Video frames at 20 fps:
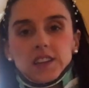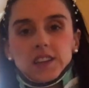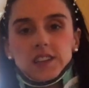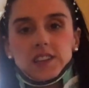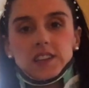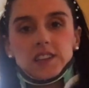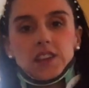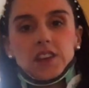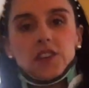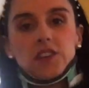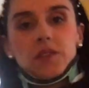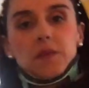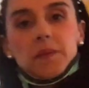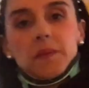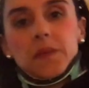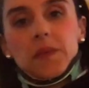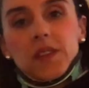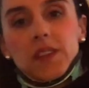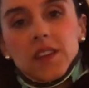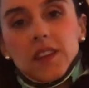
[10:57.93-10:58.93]
So
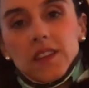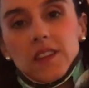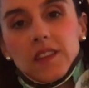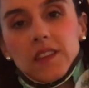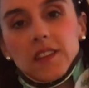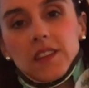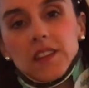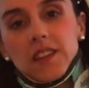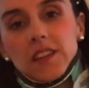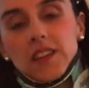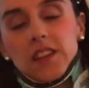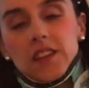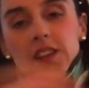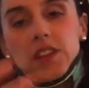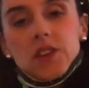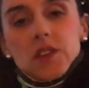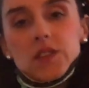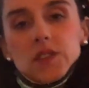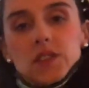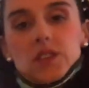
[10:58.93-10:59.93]

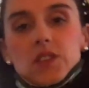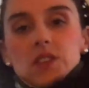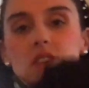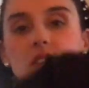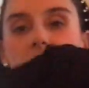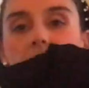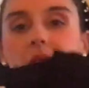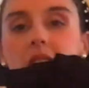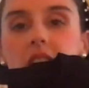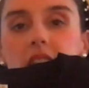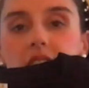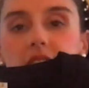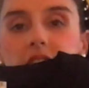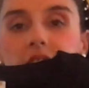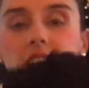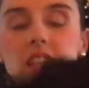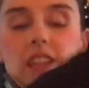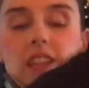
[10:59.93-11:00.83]
those two pockets right